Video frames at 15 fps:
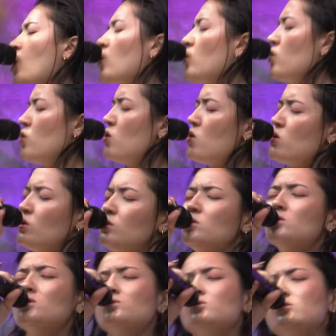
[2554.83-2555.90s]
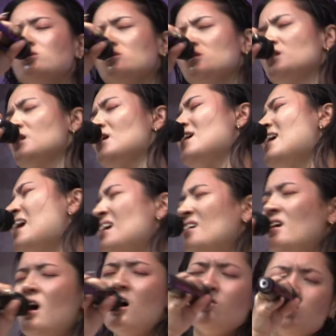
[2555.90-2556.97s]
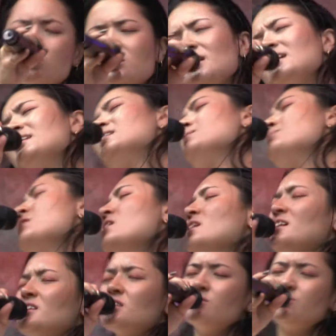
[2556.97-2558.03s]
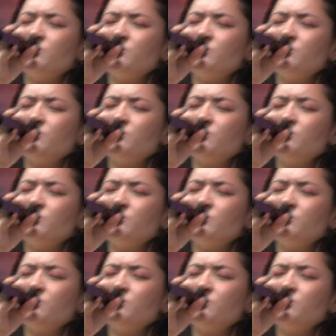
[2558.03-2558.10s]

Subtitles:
Ooh, ooh, yeah. First gotta burn like a